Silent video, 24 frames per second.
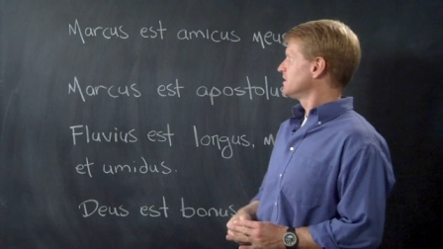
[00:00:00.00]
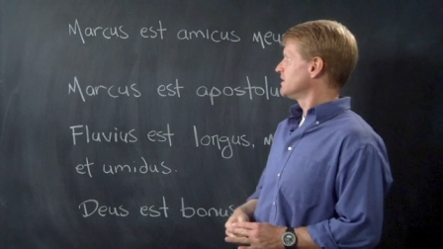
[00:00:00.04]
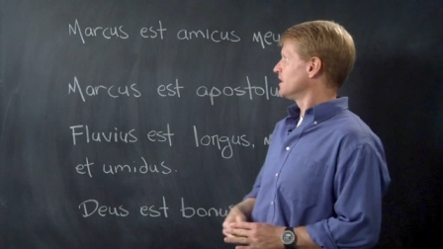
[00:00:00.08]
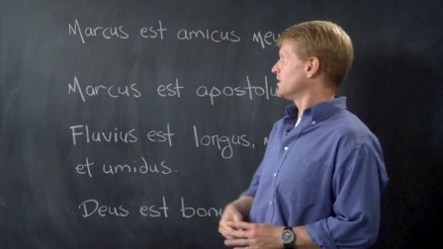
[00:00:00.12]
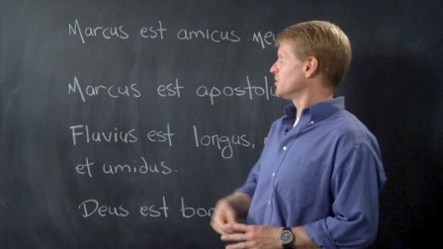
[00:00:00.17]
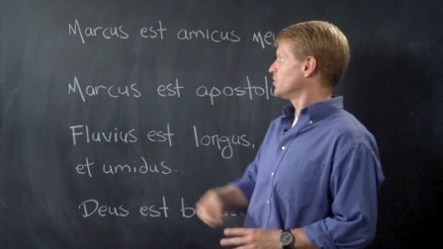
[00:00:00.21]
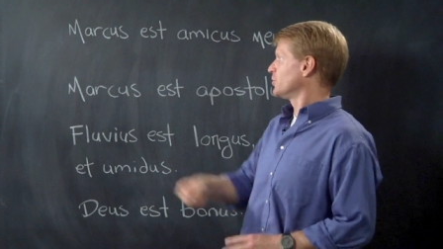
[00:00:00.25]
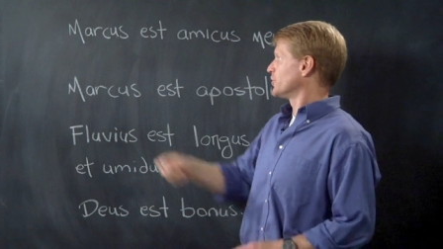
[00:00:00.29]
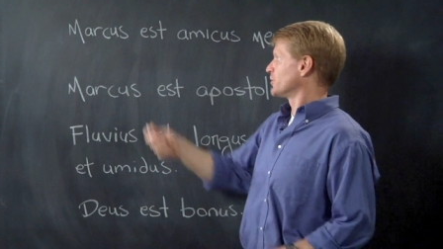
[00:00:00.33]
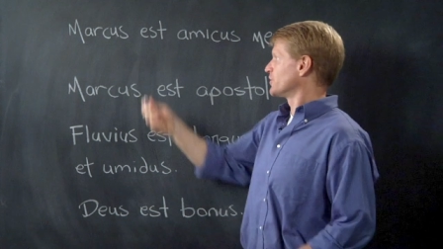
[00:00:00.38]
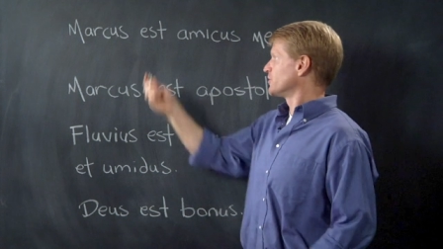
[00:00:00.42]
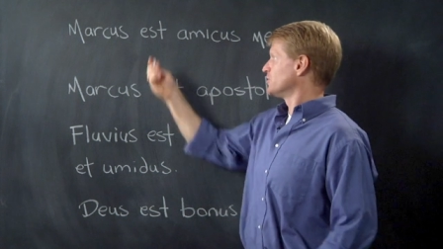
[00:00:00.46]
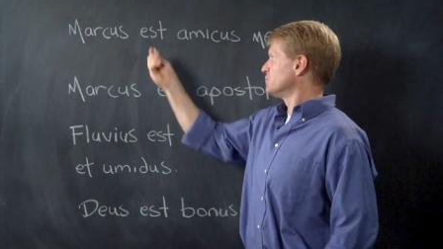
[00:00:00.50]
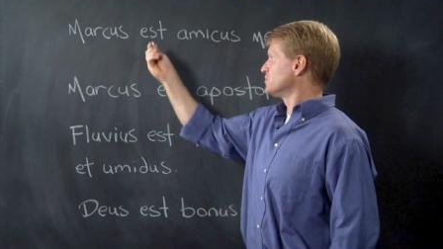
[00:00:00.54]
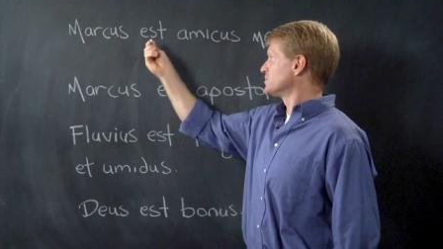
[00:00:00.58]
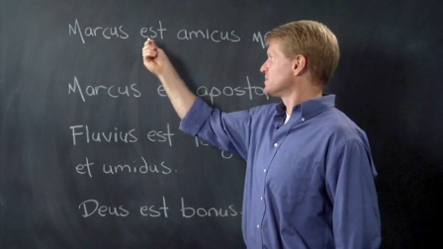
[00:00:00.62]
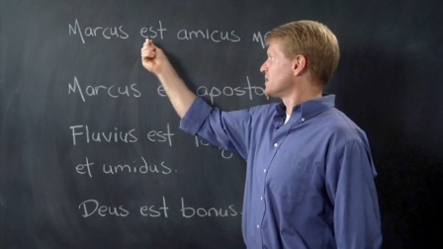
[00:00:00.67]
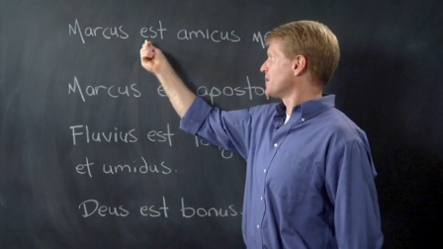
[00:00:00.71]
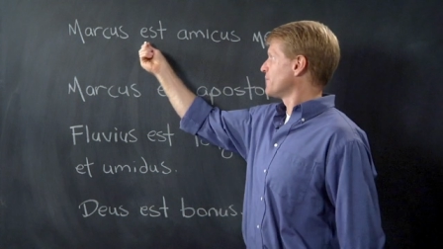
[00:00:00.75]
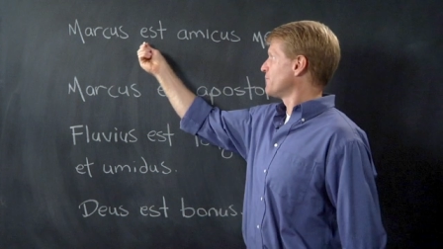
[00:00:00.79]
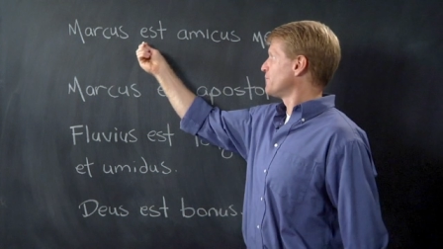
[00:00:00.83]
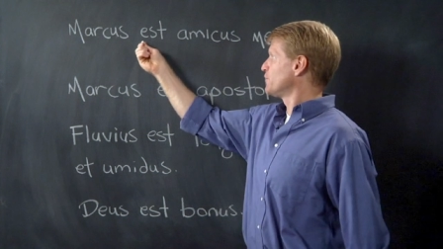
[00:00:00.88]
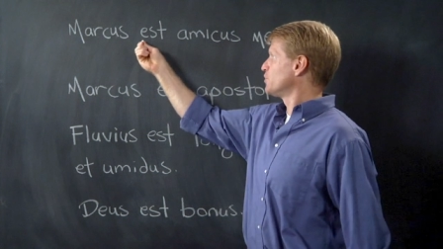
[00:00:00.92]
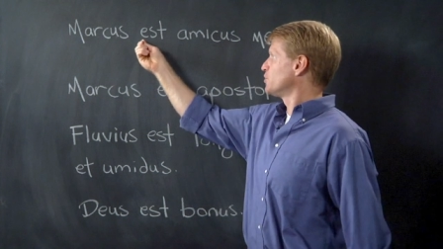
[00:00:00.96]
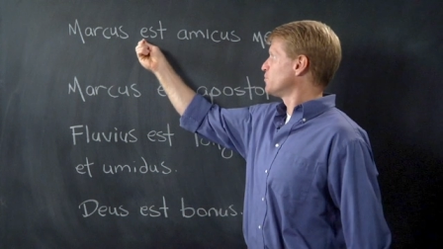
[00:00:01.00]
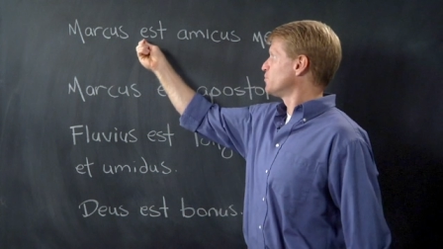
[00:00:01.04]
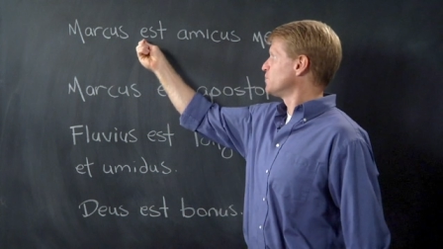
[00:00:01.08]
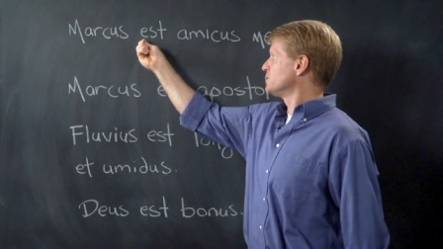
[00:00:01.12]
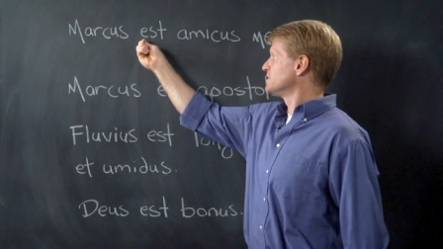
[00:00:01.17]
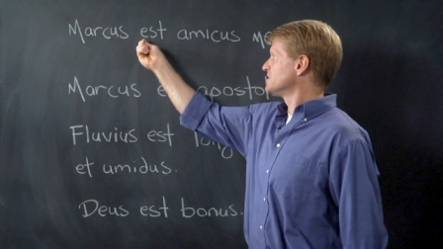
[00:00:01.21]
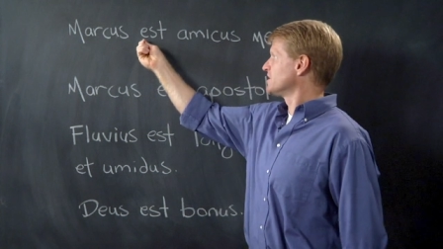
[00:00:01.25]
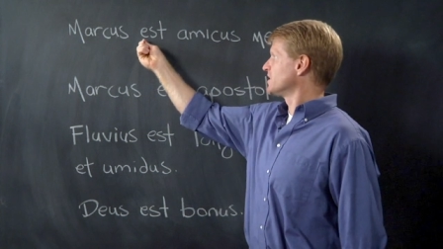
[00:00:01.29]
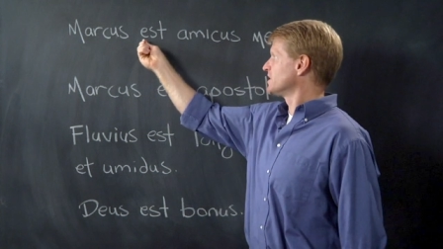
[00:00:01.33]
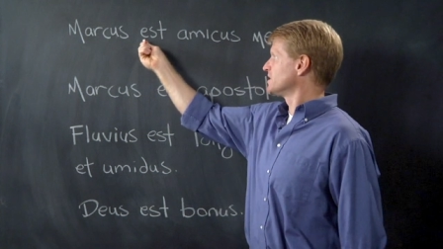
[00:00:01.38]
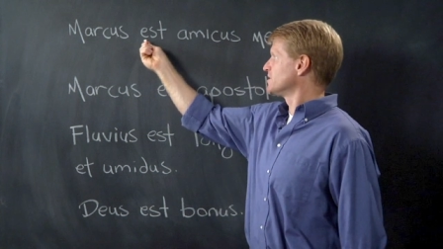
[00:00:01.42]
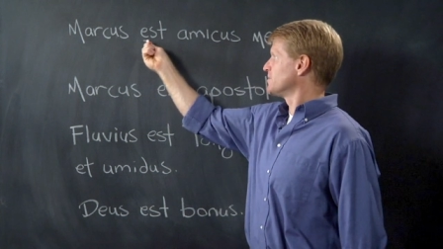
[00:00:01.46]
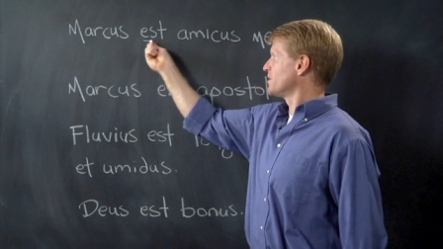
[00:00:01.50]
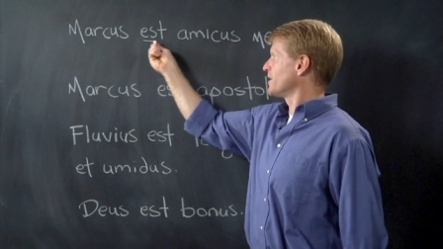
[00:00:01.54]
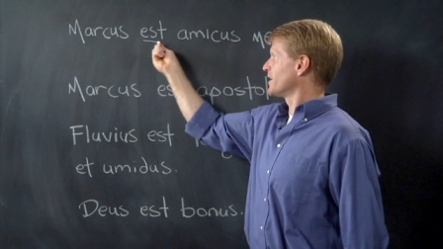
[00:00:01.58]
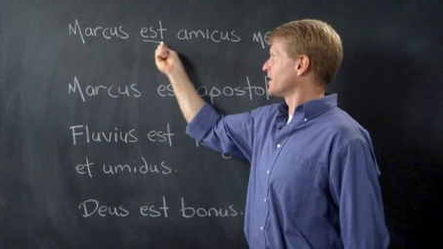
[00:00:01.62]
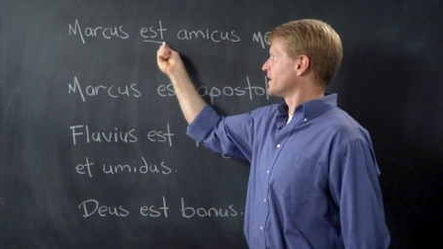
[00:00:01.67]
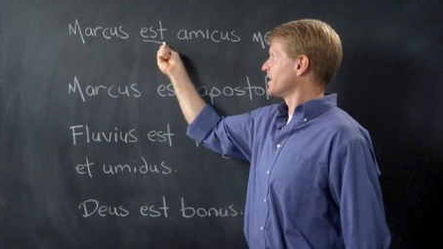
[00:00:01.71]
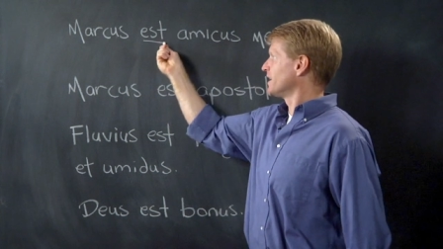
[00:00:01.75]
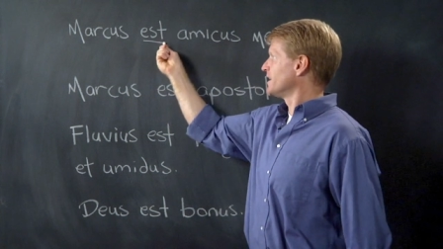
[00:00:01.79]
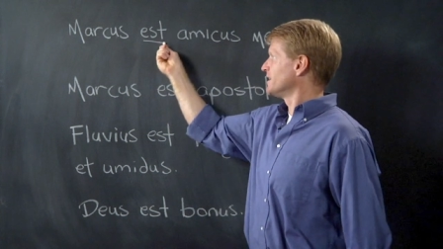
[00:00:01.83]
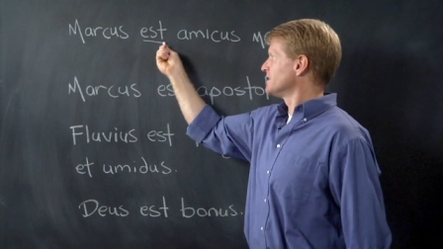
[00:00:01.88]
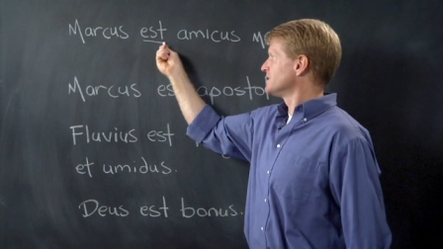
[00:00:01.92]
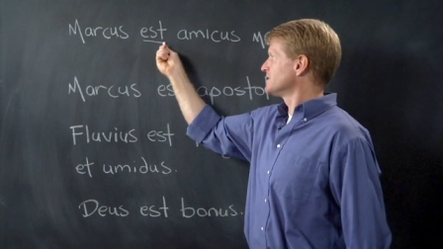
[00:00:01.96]
Now look, there's that verb we talked about,
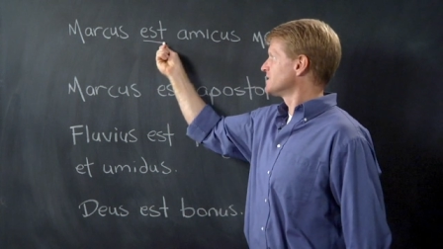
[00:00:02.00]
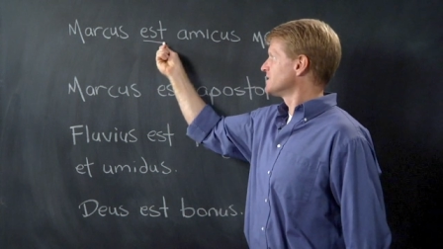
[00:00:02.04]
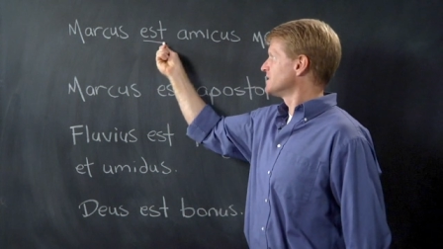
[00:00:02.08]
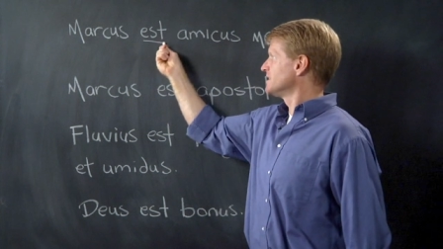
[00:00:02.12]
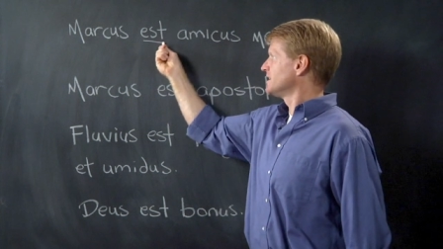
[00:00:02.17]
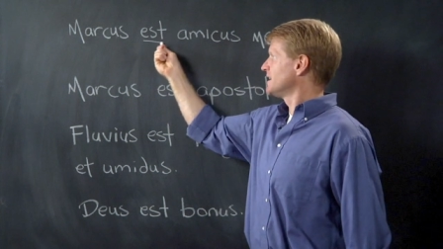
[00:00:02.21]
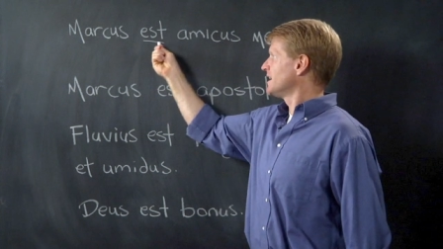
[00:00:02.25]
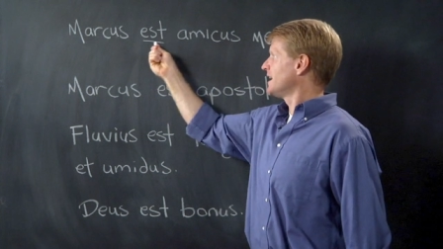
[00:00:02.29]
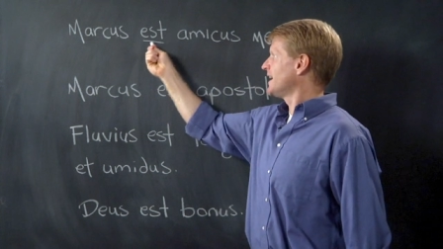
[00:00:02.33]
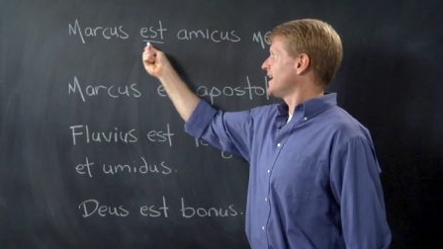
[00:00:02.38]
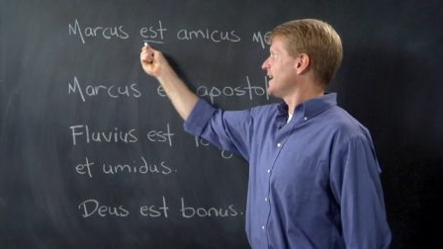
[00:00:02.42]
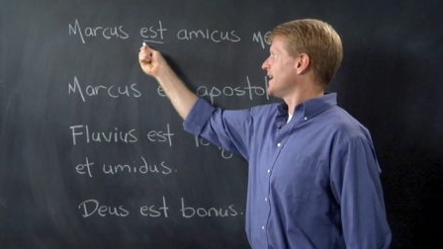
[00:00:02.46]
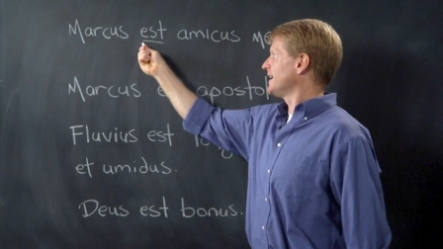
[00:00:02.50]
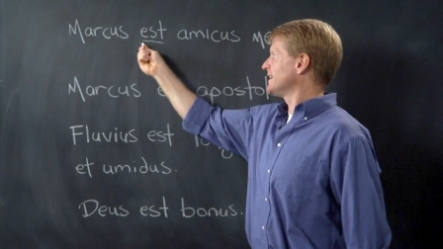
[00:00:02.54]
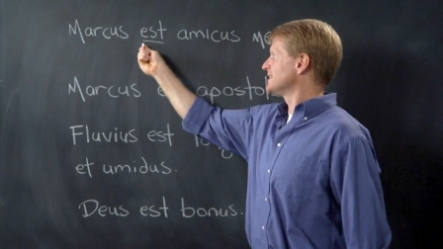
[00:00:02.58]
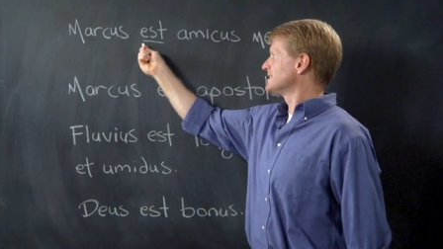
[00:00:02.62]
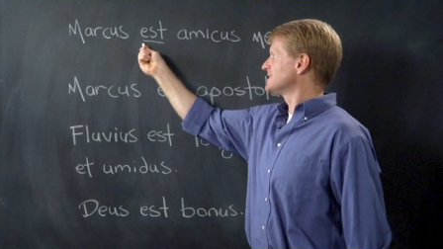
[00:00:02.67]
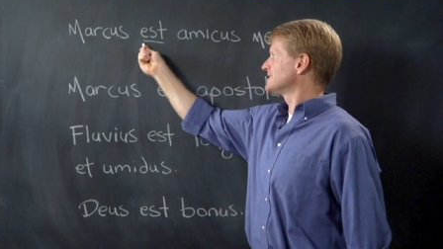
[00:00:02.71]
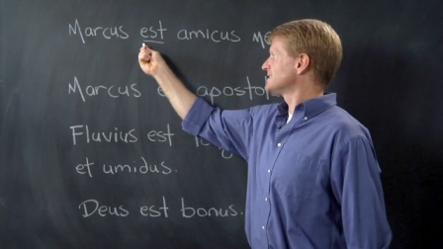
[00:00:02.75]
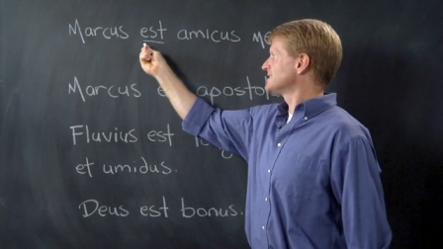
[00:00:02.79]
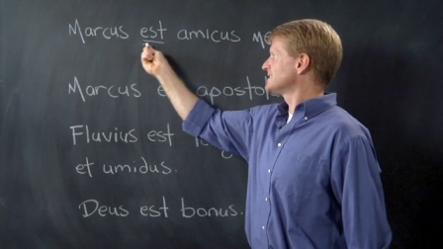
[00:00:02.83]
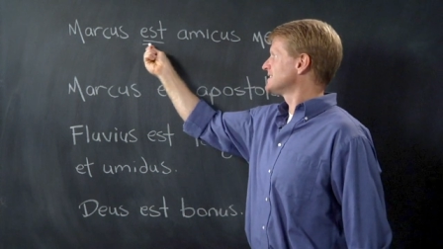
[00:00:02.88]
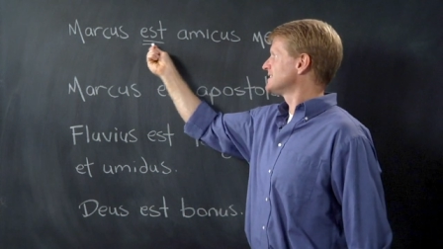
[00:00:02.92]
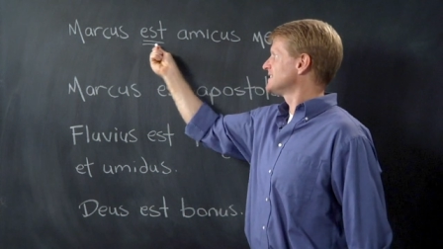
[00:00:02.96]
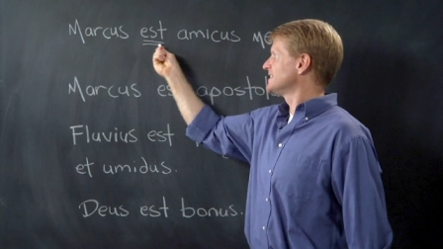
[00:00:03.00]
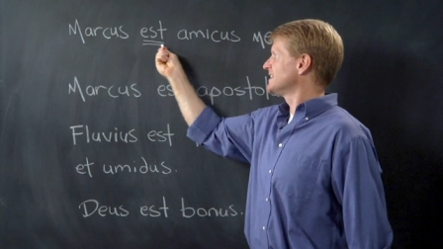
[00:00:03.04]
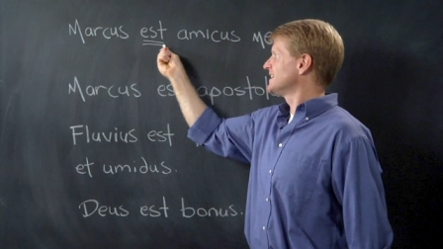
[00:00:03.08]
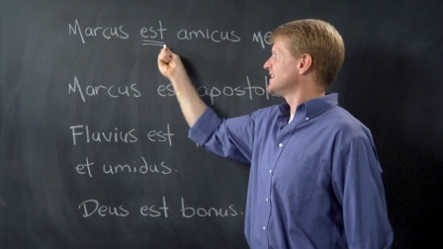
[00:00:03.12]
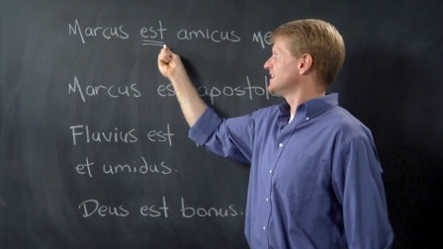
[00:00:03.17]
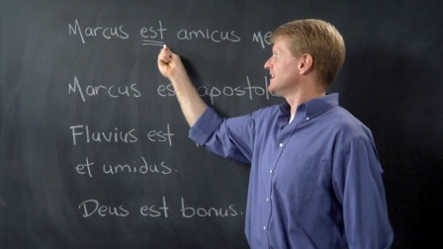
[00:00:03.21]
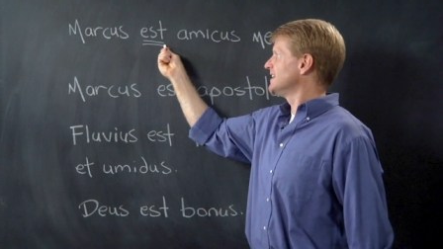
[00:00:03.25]
guys. Est.